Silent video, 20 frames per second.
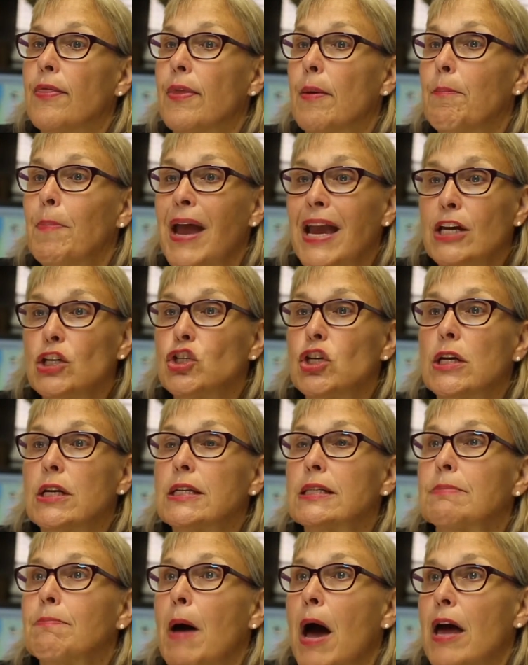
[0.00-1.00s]
The patient
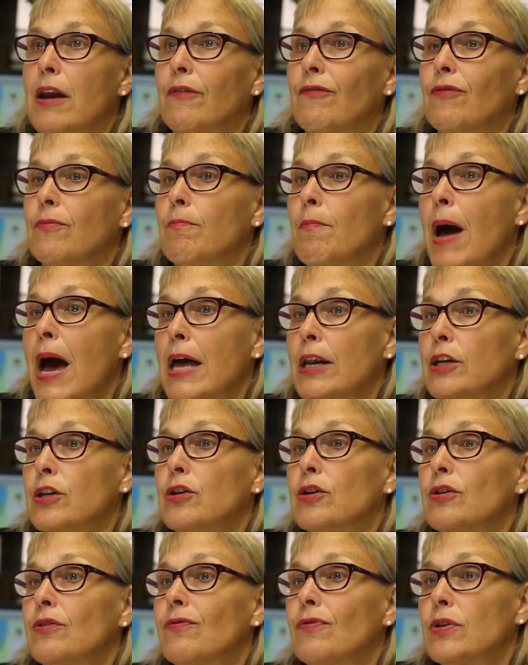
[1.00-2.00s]
is
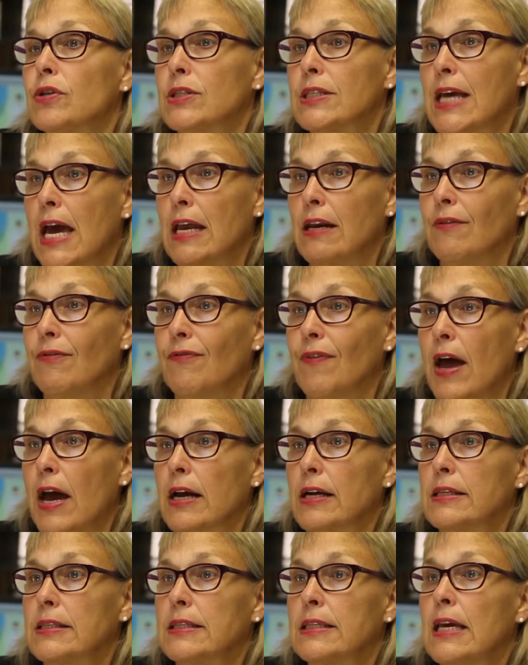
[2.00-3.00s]
monitored for side
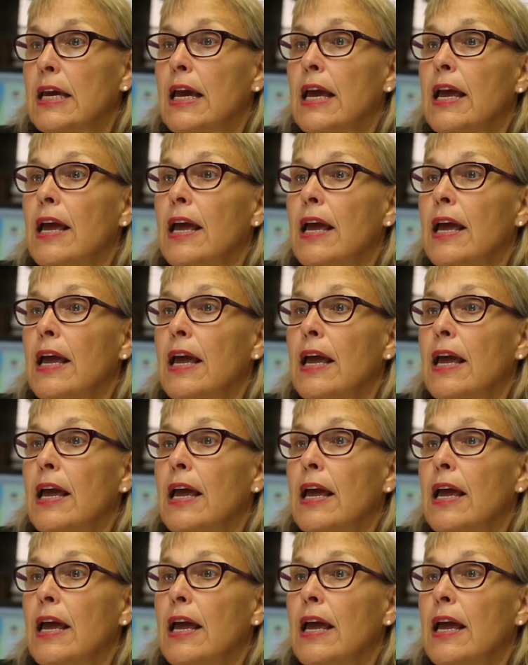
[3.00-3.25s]
effects.